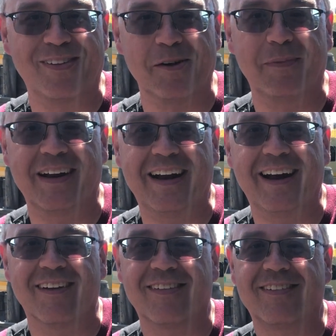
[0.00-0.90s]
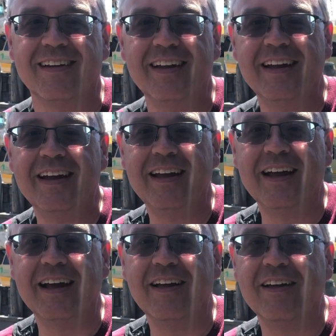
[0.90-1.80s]
somebody else.
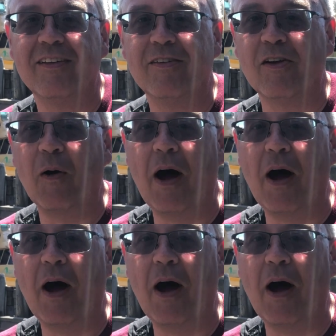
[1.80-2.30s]
So